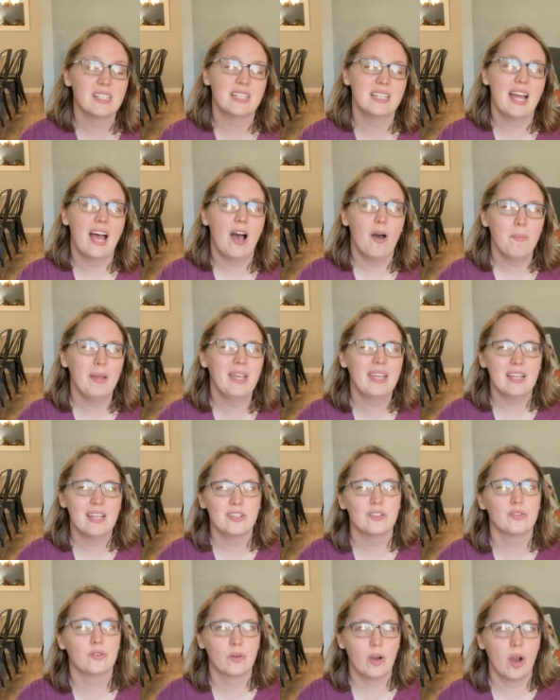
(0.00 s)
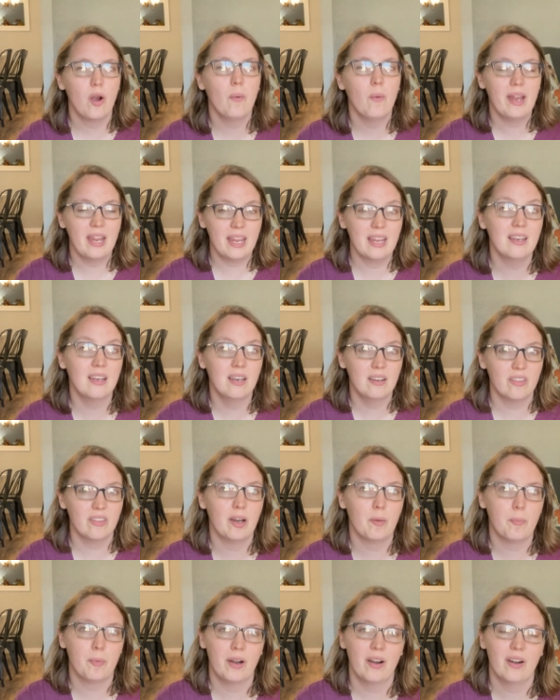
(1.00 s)
and to help my kids grow in
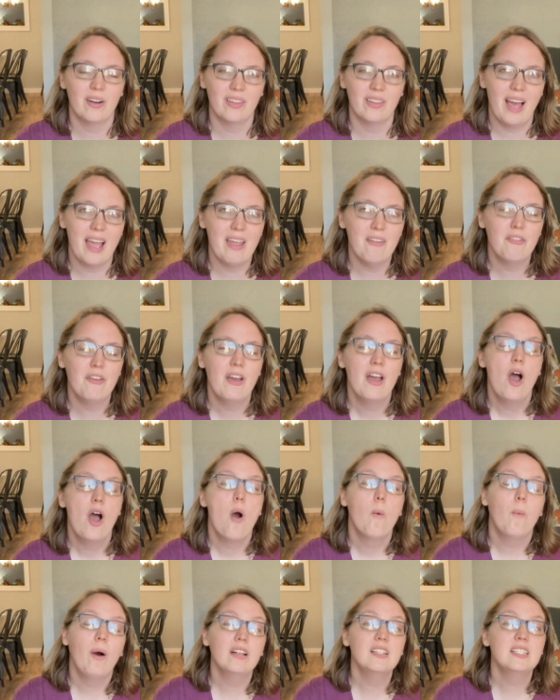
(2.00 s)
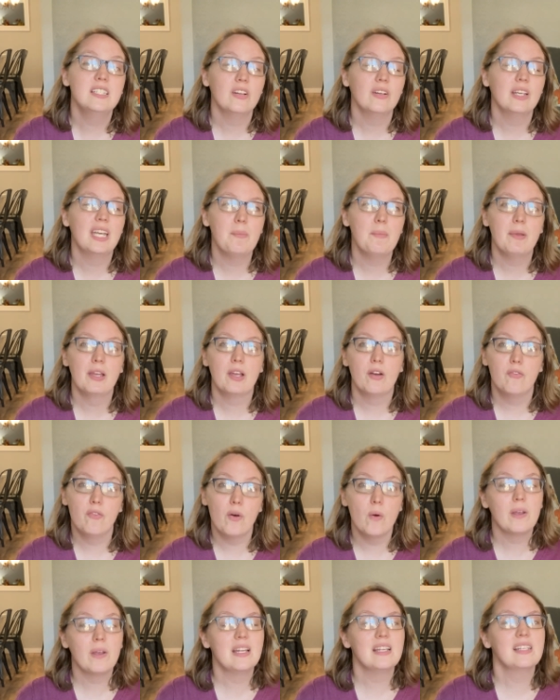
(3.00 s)
their prayer life while still keeping a
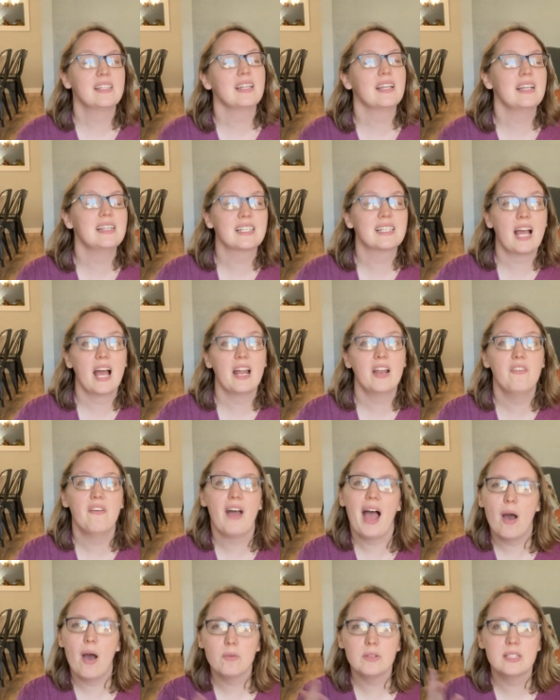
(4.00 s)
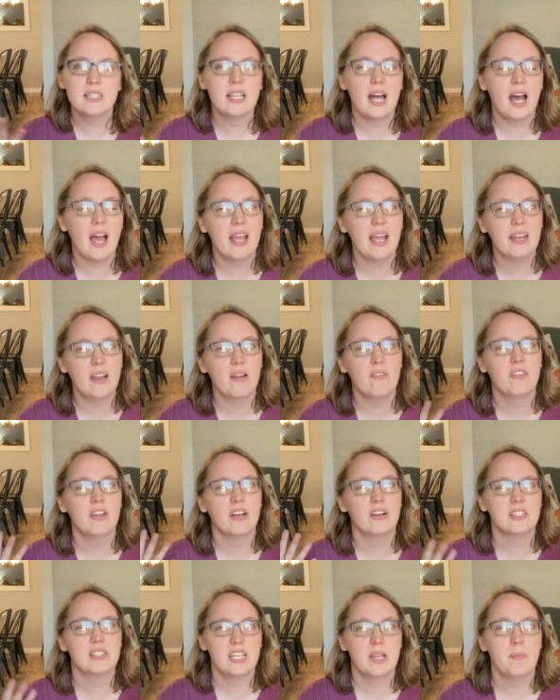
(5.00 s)
focus that is kind of outside of
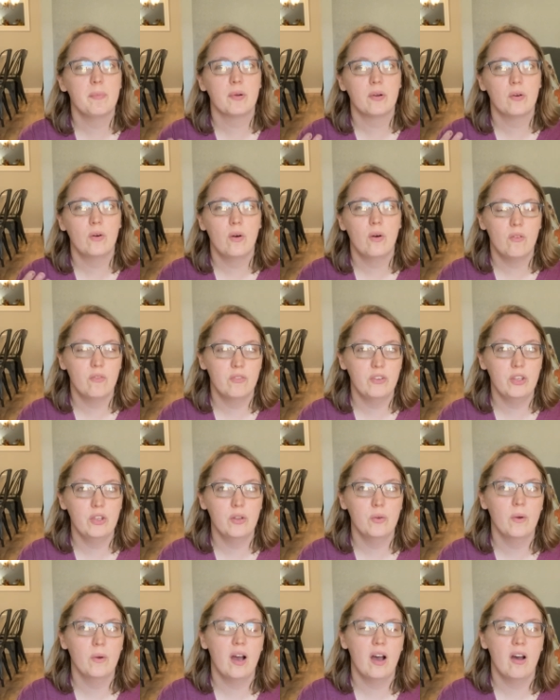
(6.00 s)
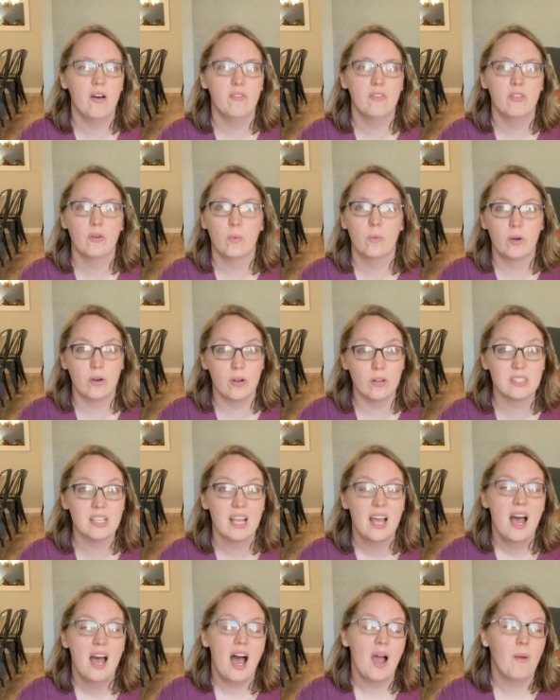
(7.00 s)
their typical view of the world.
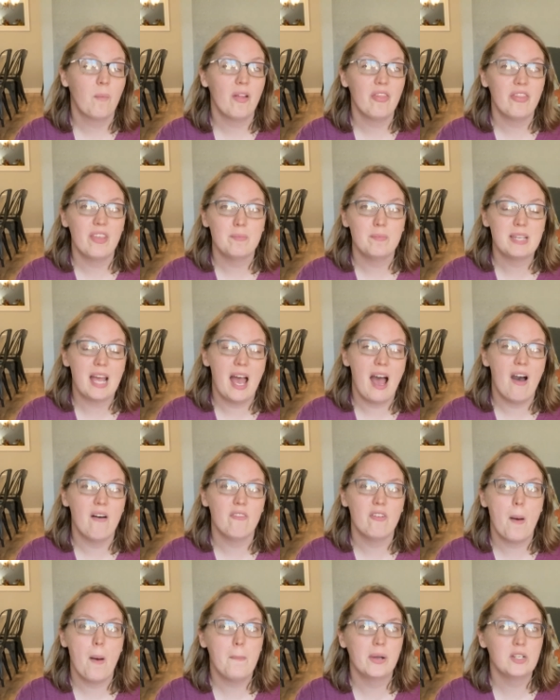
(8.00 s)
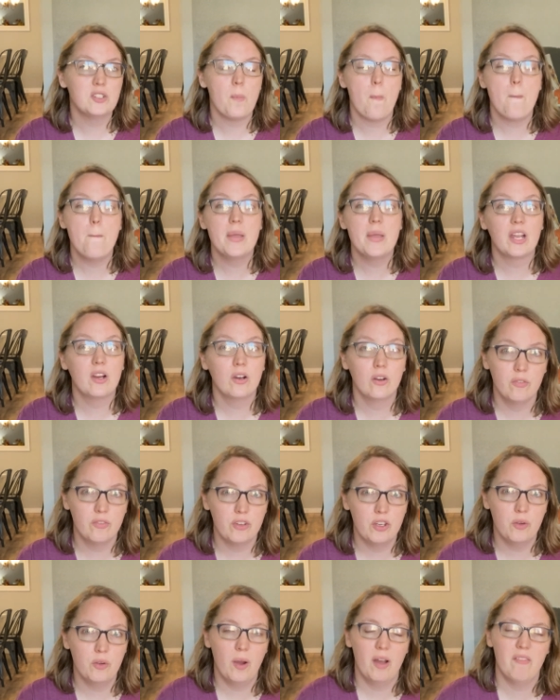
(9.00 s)
I want them to have a much bigger
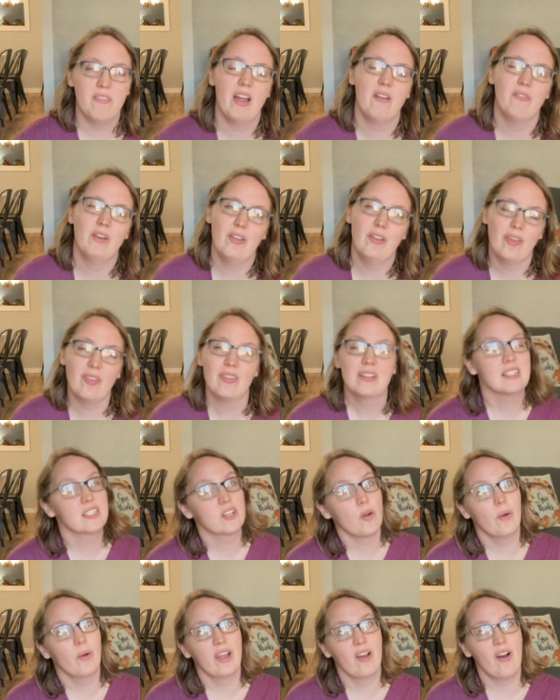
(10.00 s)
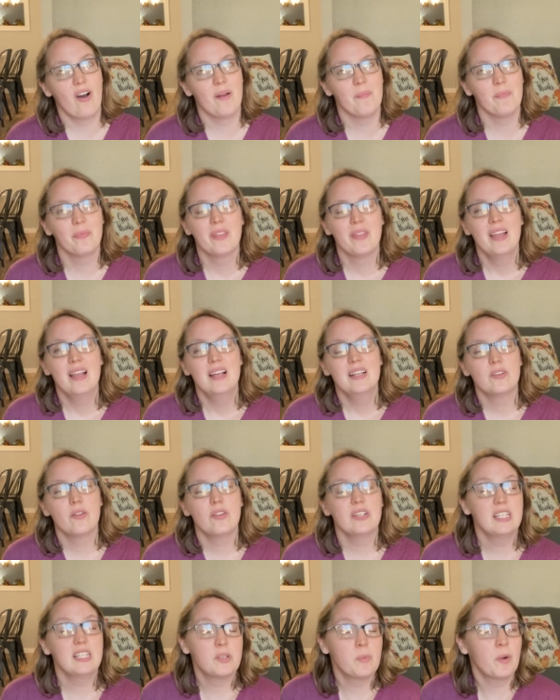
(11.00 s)
view of everything that's going on. So
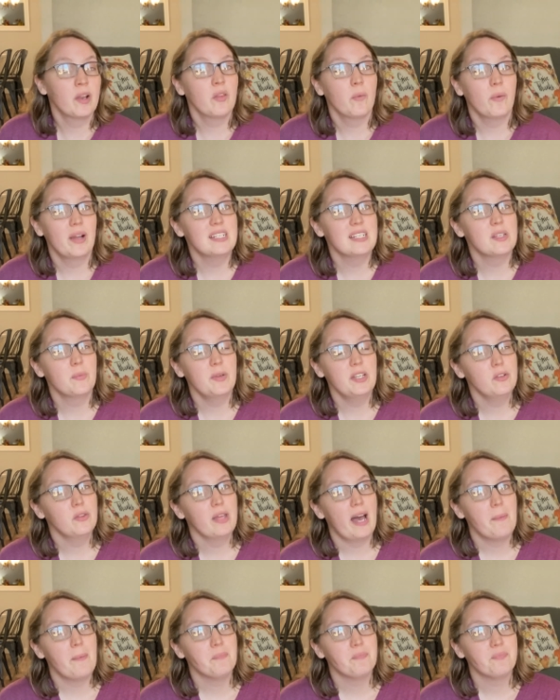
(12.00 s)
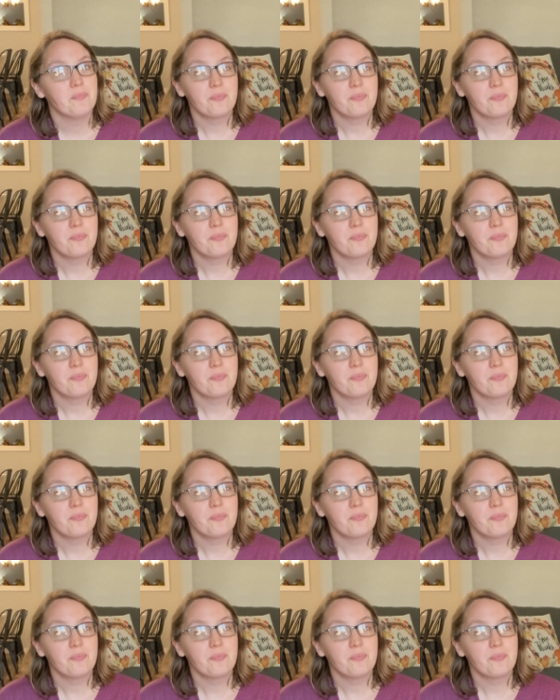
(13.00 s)
this is one of the ways that we do that.